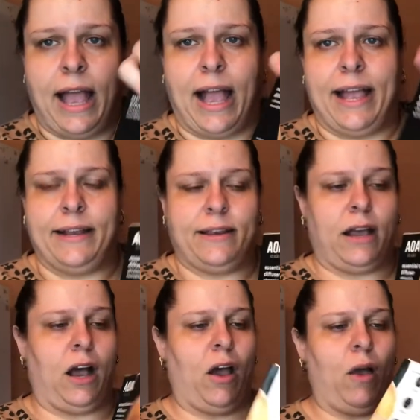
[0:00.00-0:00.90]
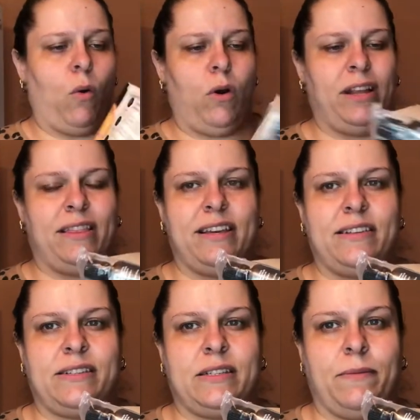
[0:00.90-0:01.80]
And I ordered
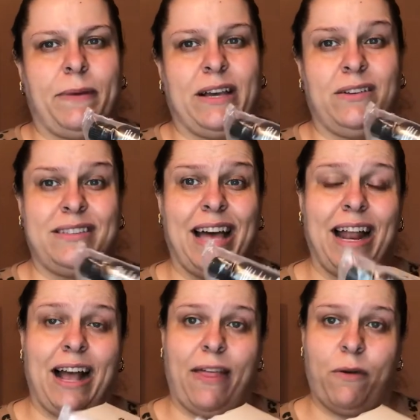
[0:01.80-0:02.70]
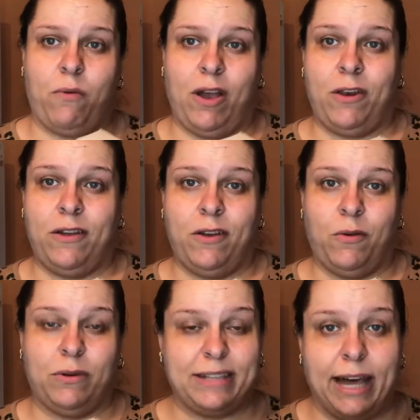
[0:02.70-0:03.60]
this because that other one
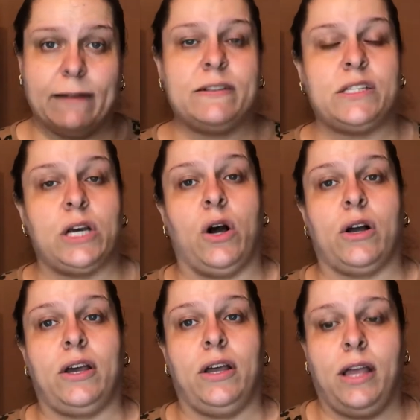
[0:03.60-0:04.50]
was out of stock.